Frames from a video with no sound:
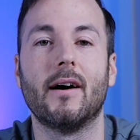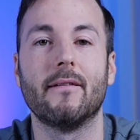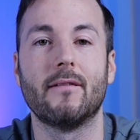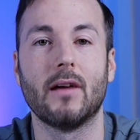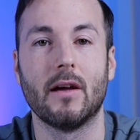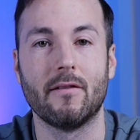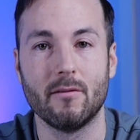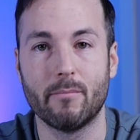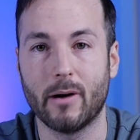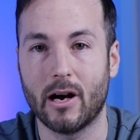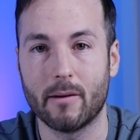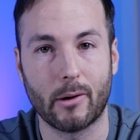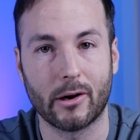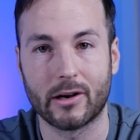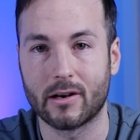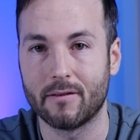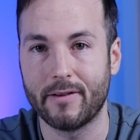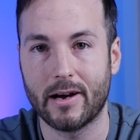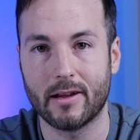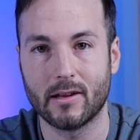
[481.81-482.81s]
If you buy
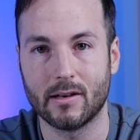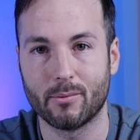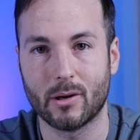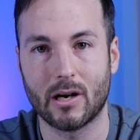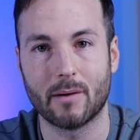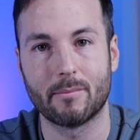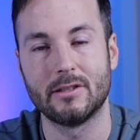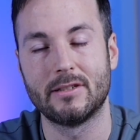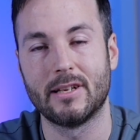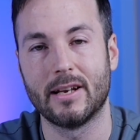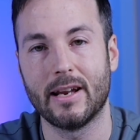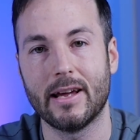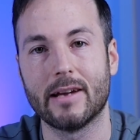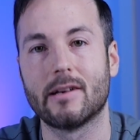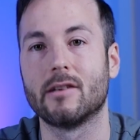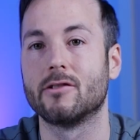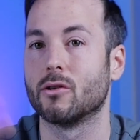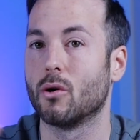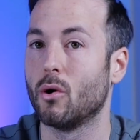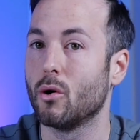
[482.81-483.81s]
market value properties today
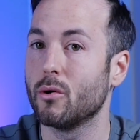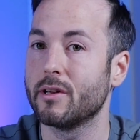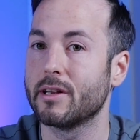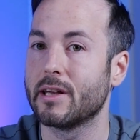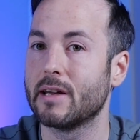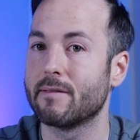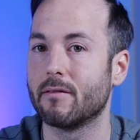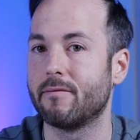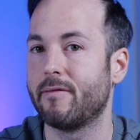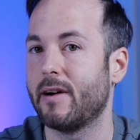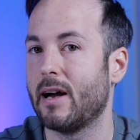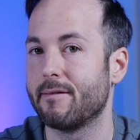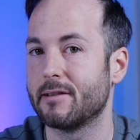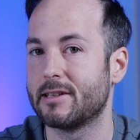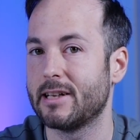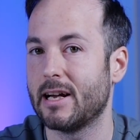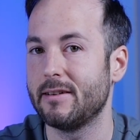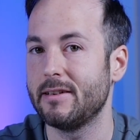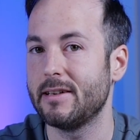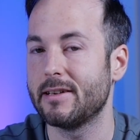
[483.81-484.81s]
because you're holding it for 5 or
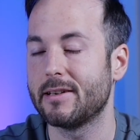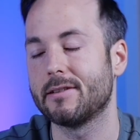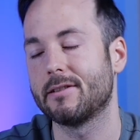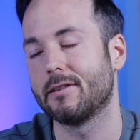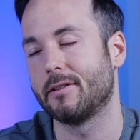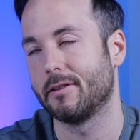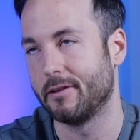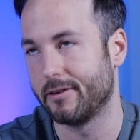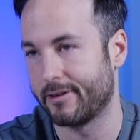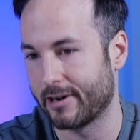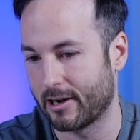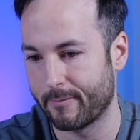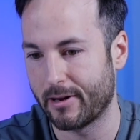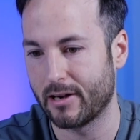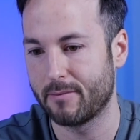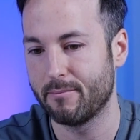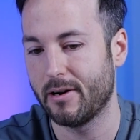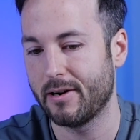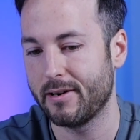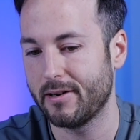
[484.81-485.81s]
10 years, you're gonna
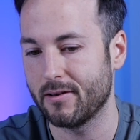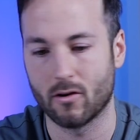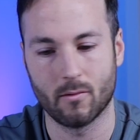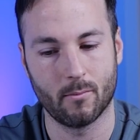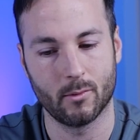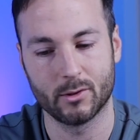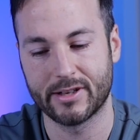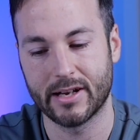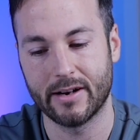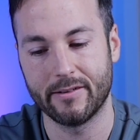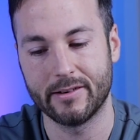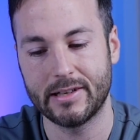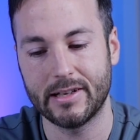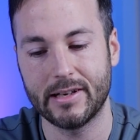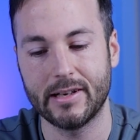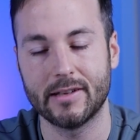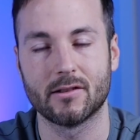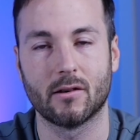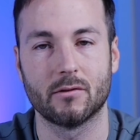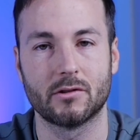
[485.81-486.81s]
make money, almost
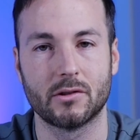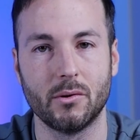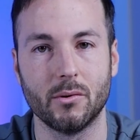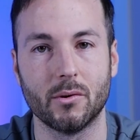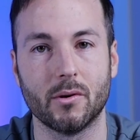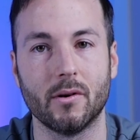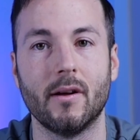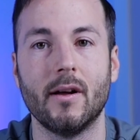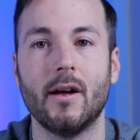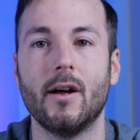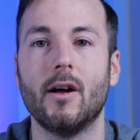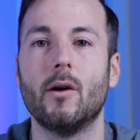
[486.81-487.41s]
guaranteed, so it's cool.